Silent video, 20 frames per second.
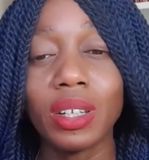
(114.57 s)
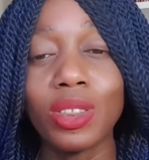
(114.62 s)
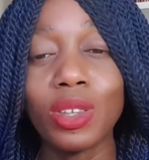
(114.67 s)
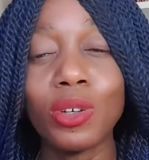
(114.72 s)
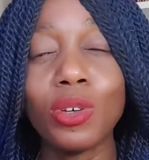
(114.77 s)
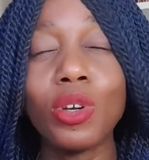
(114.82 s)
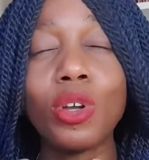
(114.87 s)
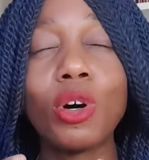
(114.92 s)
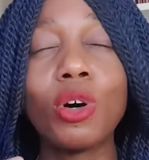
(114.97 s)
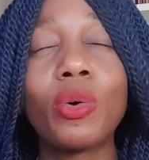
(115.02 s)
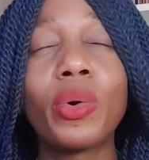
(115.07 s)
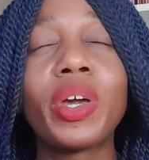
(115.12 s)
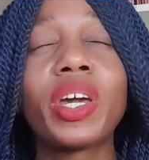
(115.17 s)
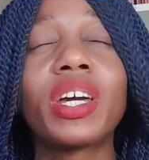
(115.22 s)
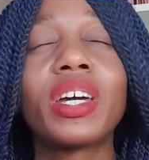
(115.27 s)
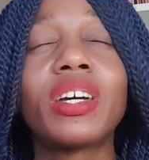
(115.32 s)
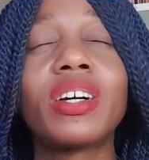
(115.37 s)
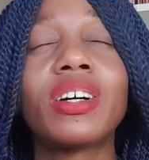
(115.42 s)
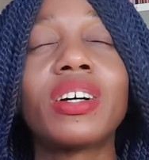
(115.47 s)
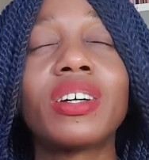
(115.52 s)
the
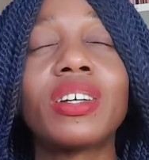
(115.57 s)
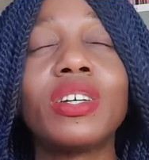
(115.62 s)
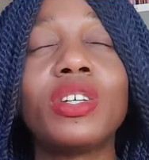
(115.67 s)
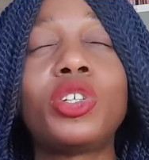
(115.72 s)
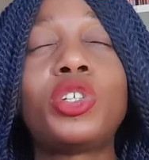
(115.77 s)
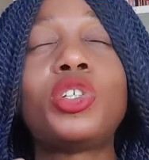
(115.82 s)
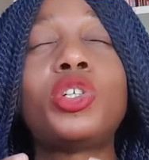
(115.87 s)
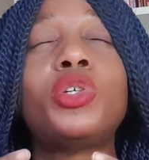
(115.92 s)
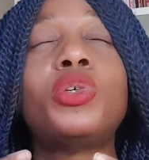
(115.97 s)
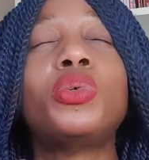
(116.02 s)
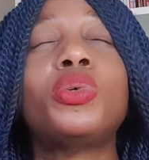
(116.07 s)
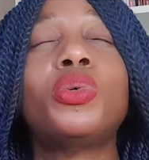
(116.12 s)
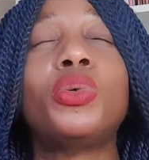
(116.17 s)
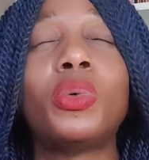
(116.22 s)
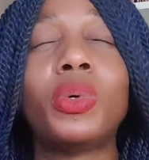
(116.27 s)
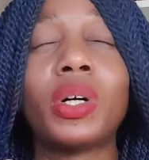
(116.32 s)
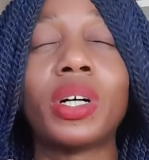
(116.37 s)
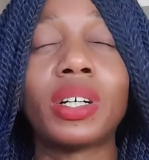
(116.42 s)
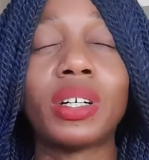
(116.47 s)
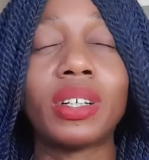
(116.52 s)
knowing
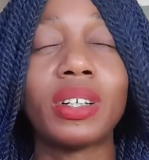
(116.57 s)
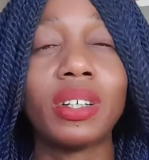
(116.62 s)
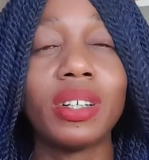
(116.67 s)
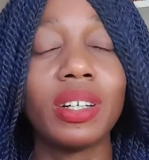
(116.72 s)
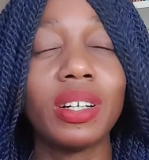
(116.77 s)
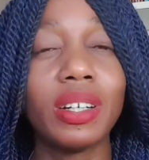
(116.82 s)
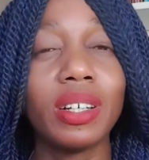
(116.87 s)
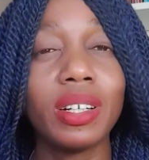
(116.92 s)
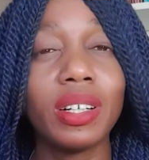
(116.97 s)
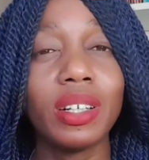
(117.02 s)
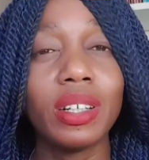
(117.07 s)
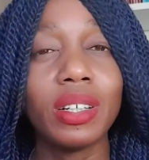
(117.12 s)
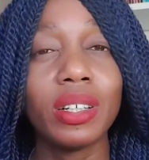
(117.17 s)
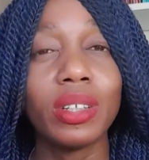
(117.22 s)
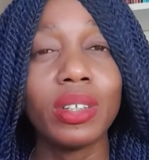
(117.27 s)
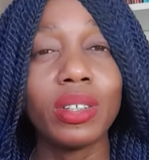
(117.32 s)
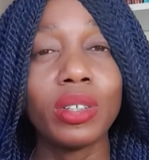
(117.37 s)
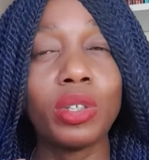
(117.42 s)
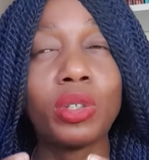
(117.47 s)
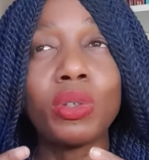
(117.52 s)
you
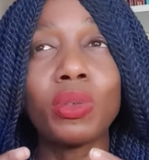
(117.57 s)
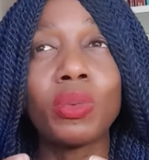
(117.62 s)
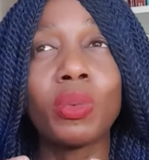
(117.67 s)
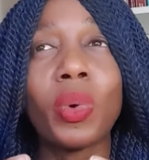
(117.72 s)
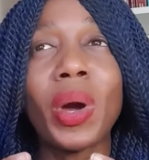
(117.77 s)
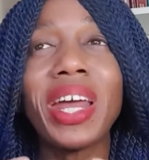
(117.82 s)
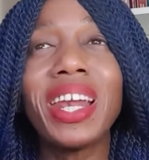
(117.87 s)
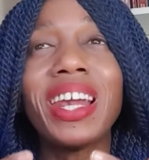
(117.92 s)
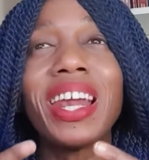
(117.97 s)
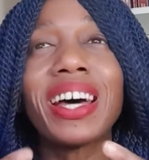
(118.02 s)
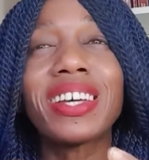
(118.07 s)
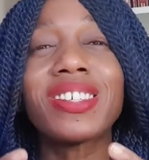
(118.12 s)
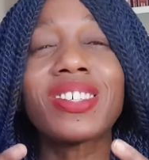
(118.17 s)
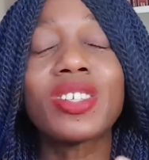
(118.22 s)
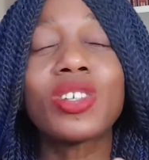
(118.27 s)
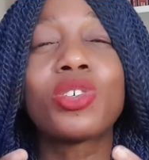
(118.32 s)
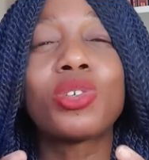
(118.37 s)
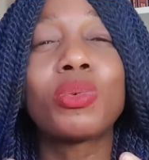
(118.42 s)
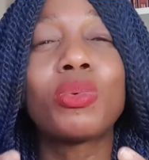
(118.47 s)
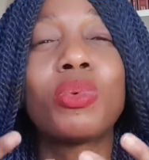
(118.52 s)
when last
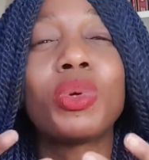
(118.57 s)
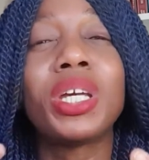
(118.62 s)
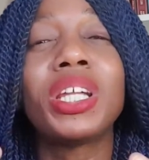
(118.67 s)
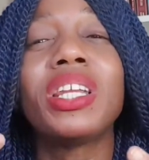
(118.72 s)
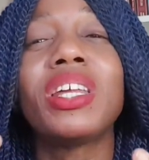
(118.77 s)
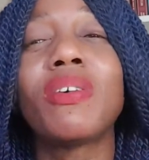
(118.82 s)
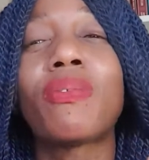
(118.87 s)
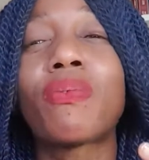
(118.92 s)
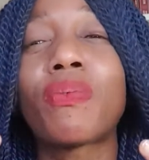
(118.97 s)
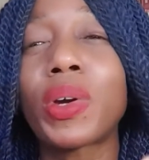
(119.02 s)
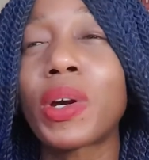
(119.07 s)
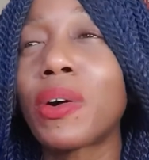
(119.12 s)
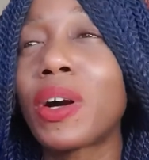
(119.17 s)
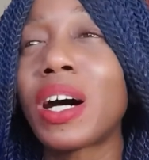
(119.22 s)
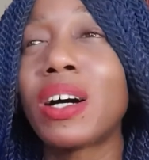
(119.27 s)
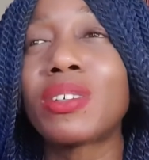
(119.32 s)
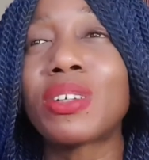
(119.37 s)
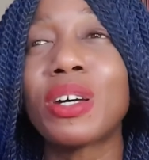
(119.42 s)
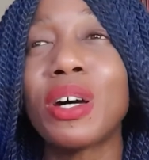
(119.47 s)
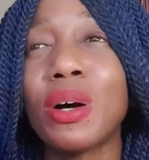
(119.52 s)
did you really figure
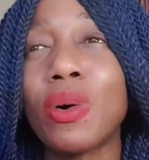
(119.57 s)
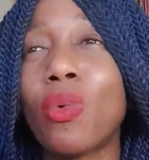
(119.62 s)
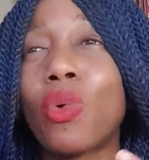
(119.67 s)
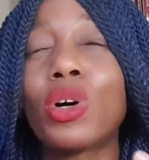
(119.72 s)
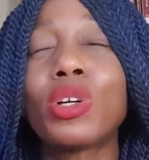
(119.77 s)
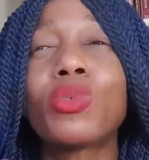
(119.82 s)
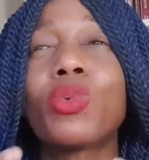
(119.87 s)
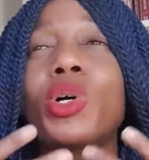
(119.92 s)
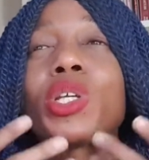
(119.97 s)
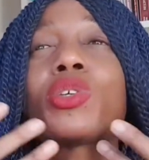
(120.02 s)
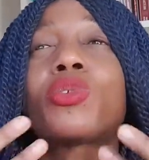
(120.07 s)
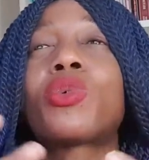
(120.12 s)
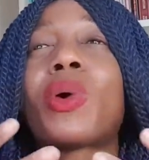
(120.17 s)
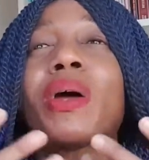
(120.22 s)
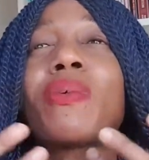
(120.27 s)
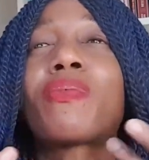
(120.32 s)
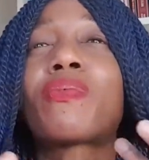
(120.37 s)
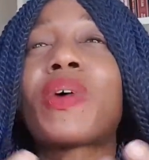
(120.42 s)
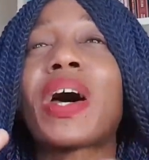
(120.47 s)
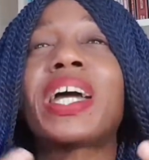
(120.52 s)
out what, what do
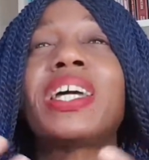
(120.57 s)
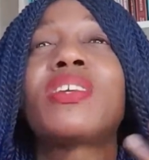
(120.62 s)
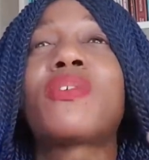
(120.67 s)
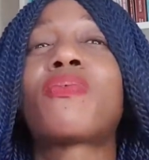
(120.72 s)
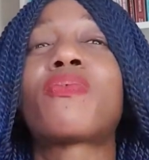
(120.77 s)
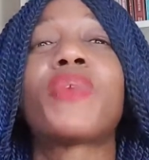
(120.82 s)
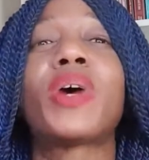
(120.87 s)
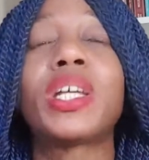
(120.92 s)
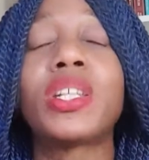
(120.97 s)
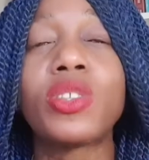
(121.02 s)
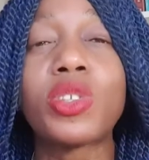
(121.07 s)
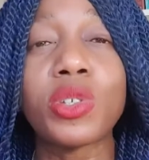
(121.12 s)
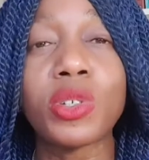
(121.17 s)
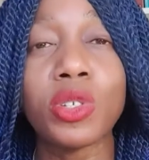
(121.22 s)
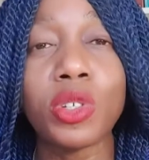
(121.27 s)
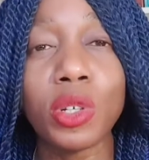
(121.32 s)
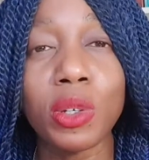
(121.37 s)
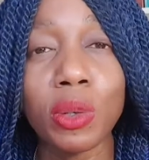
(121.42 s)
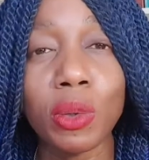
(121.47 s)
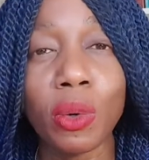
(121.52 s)
I find fun to
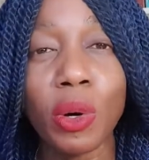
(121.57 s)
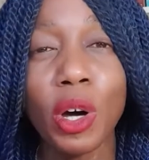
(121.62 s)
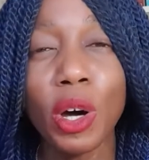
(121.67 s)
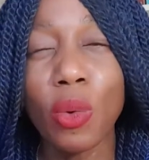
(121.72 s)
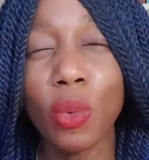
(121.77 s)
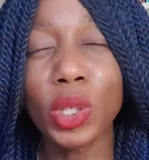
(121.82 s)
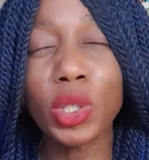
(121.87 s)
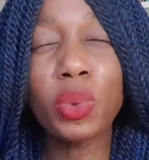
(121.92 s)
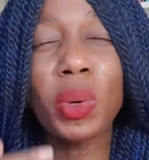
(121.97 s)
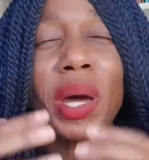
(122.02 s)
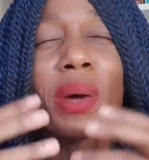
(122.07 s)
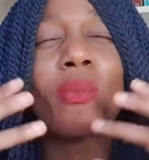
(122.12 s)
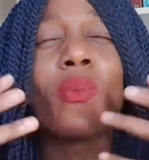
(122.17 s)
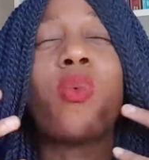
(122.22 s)
do? What do I